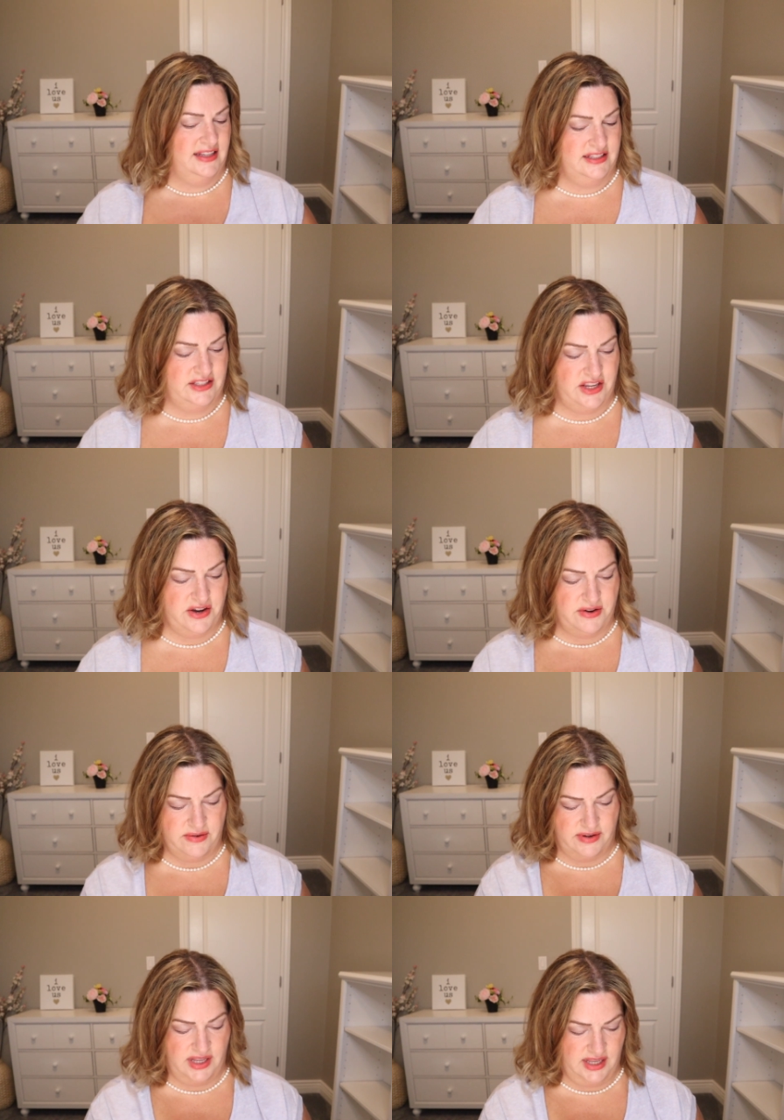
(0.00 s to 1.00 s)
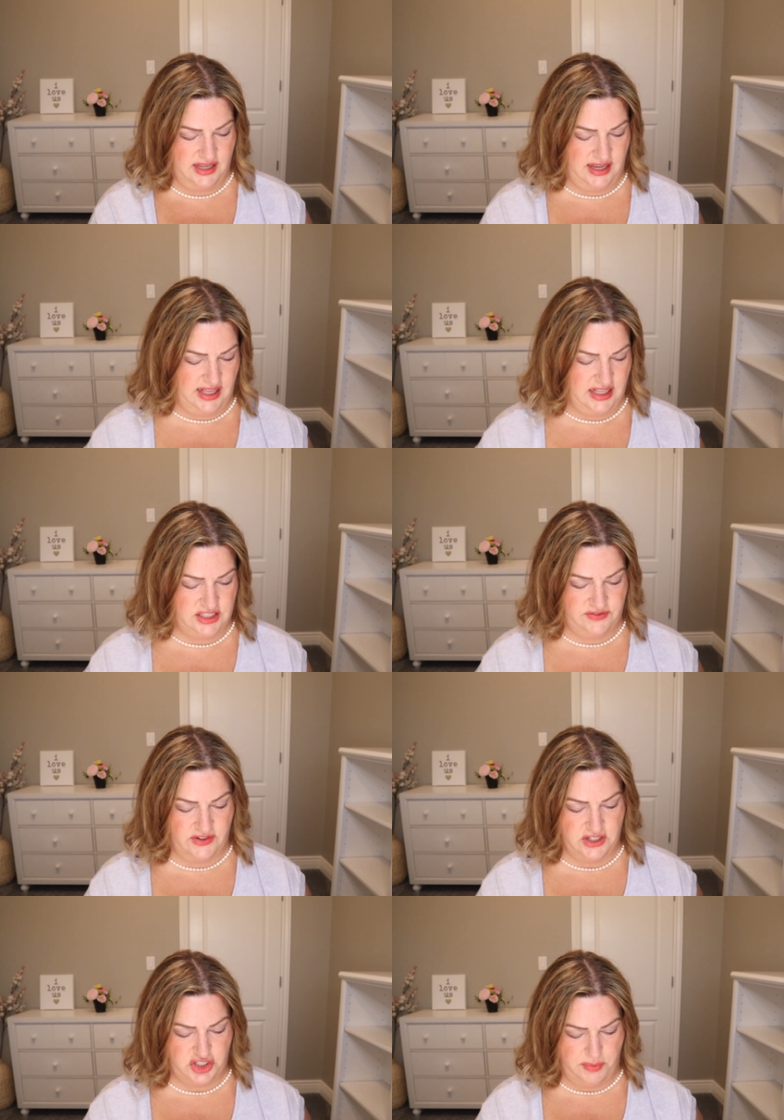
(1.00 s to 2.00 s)
So in this
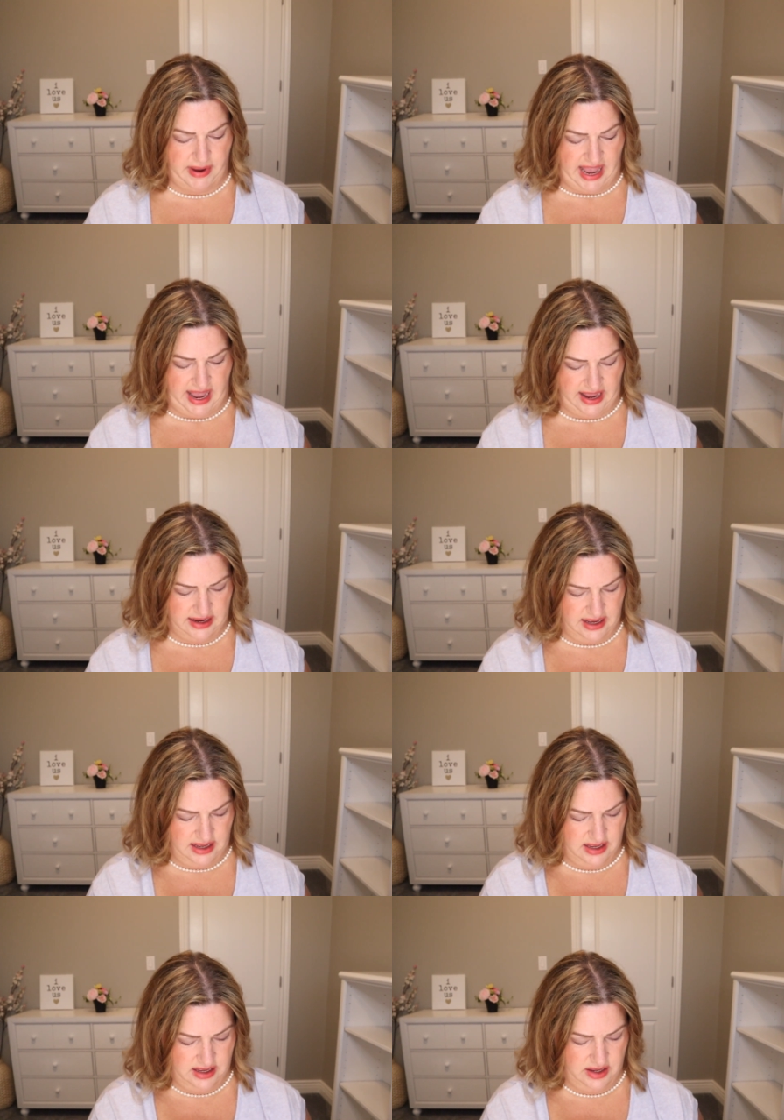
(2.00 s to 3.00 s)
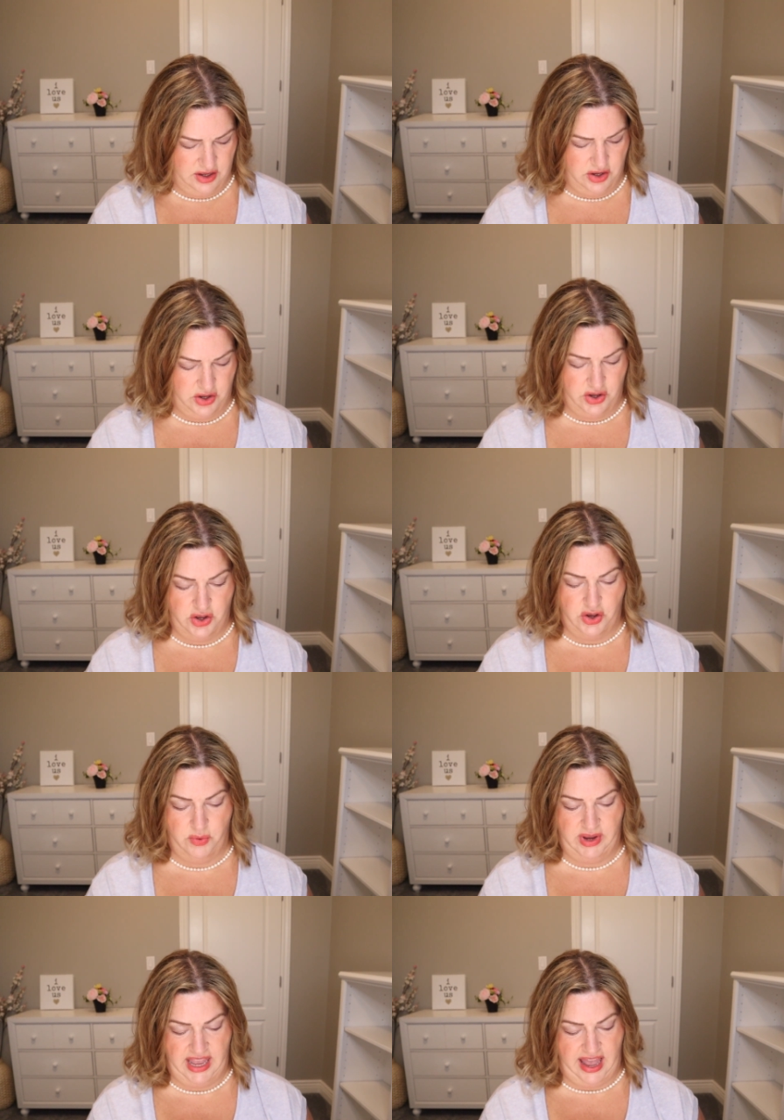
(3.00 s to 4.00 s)
first bag,
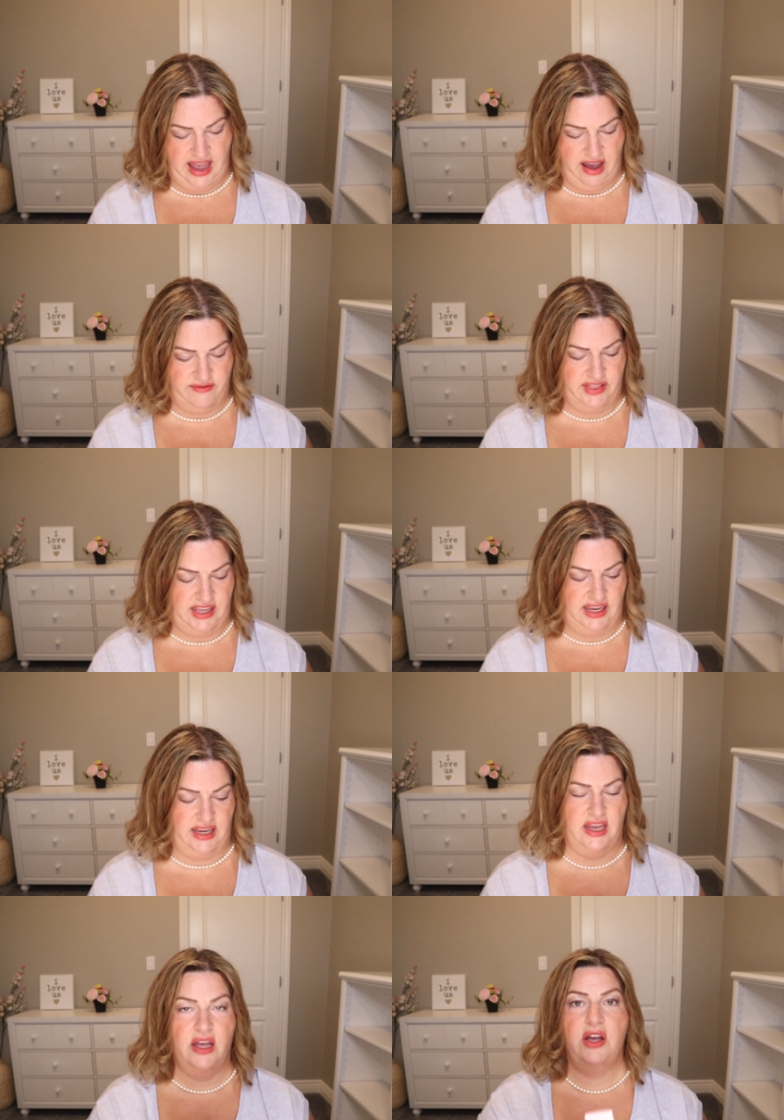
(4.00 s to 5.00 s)
we have the